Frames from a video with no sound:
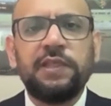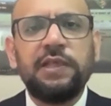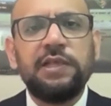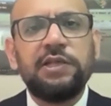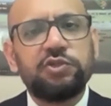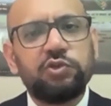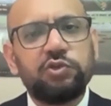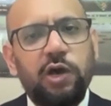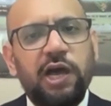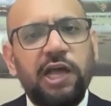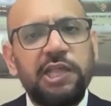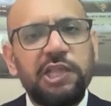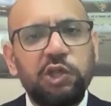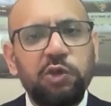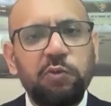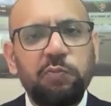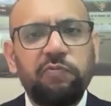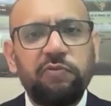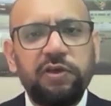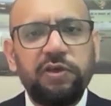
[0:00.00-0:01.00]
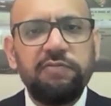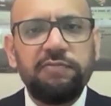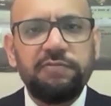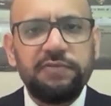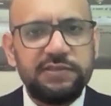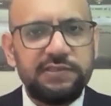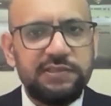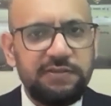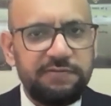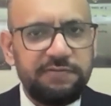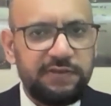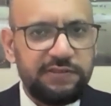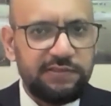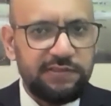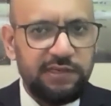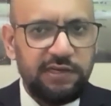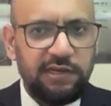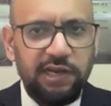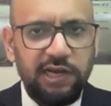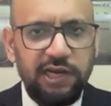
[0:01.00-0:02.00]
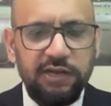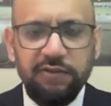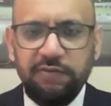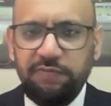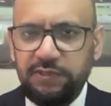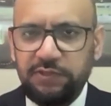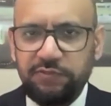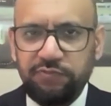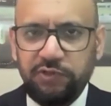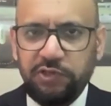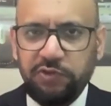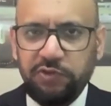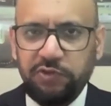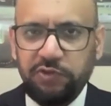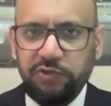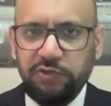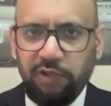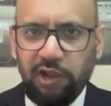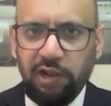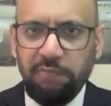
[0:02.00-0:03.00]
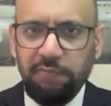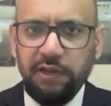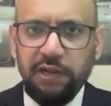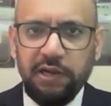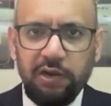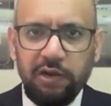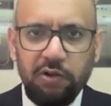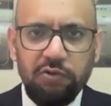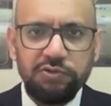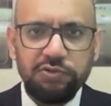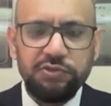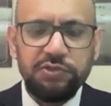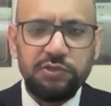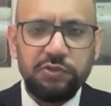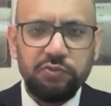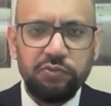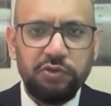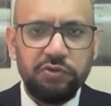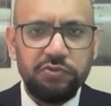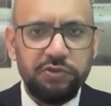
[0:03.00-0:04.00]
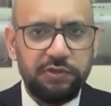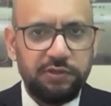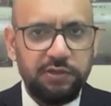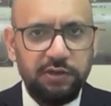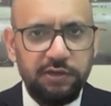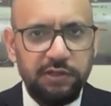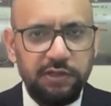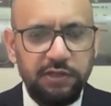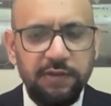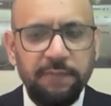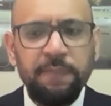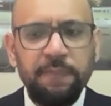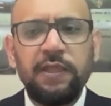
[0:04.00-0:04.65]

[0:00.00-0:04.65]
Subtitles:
So iCube-1 was the first satellite which we developed and launched in 2013.